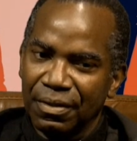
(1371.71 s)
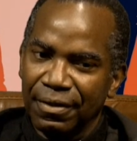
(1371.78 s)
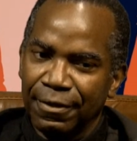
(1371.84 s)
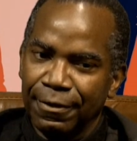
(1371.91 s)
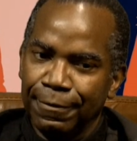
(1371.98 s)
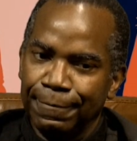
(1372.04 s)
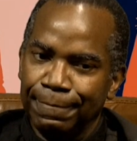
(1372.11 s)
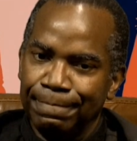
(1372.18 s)

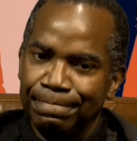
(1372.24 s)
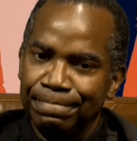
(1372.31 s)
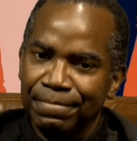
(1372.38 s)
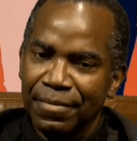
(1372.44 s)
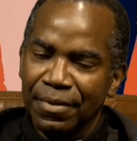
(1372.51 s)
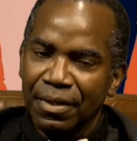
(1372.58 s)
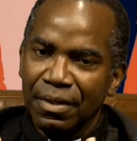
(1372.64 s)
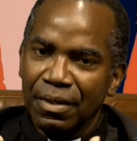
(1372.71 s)

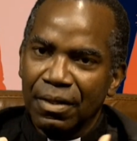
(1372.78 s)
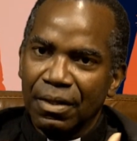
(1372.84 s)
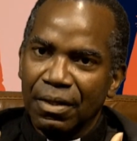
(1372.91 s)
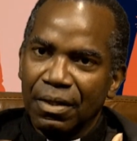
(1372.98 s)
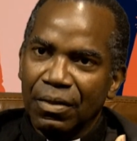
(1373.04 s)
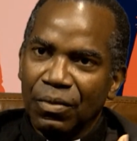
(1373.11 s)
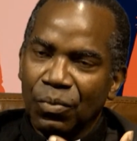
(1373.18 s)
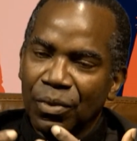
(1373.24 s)

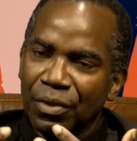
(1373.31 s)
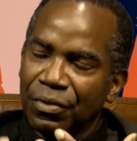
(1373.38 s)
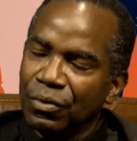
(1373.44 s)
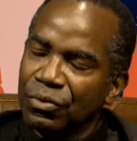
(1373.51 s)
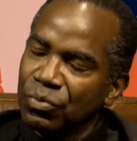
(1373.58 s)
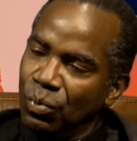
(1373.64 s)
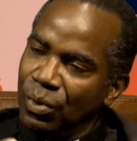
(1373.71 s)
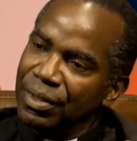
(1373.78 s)
one of
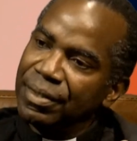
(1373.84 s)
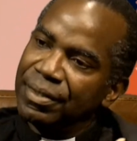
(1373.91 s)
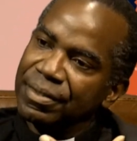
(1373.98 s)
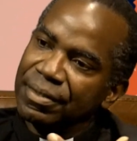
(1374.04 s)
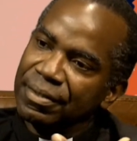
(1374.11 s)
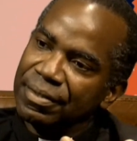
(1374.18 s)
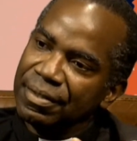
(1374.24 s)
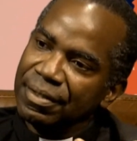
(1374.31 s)
those
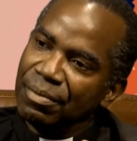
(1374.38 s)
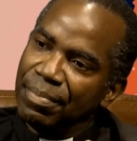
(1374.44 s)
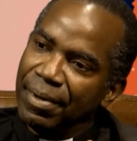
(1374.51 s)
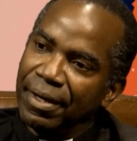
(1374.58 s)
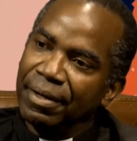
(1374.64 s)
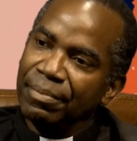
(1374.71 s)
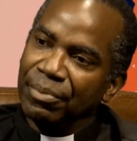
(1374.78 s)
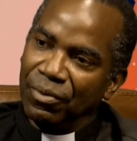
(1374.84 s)
witnesses in the
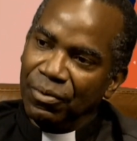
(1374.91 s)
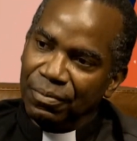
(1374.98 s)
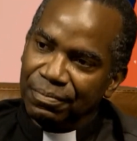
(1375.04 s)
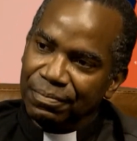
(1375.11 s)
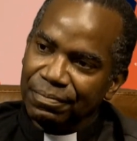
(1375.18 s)
Bible,